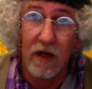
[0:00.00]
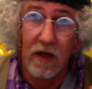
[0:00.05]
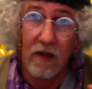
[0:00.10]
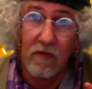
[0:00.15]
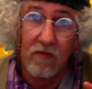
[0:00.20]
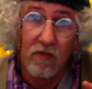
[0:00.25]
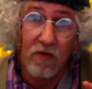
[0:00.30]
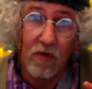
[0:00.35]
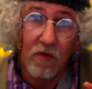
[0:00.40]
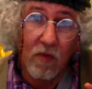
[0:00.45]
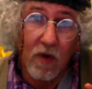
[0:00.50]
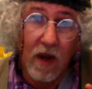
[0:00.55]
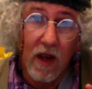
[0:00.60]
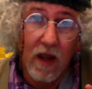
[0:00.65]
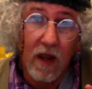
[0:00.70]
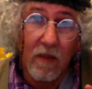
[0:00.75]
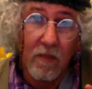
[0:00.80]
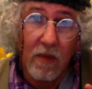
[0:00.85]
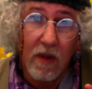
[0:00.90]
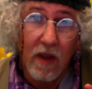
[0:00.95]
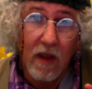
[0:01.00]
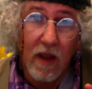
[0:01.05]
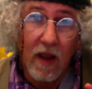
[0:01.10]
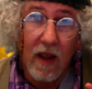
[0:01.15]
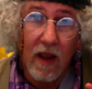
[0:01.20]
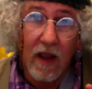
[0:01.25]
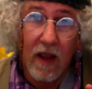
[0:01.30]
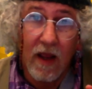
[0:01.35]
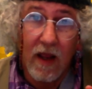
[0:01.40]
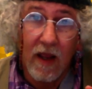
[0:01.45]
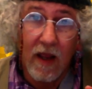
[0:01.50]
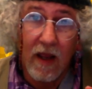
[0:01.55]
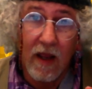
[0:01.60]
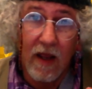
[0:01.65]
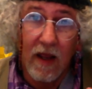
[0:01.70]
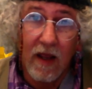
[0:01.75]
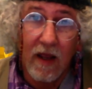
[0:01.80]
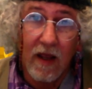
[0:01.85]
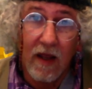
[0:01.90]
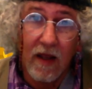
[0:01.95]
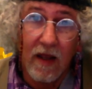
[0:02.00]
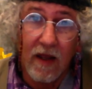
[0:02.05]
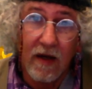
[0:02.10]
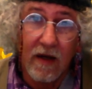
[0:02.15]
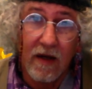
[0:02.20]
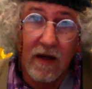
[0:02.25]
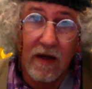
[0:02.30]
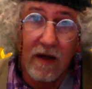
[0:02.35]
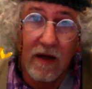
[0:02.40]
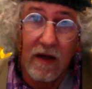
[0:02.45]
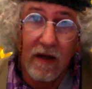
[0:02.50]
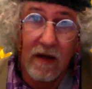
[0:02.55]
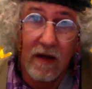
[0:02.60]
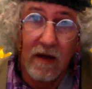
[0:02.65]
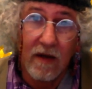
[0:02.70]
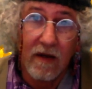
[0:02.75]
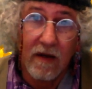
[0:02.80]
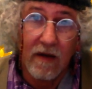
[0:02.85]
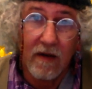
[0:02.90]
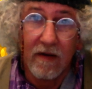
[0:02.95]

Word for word: and on Instagram and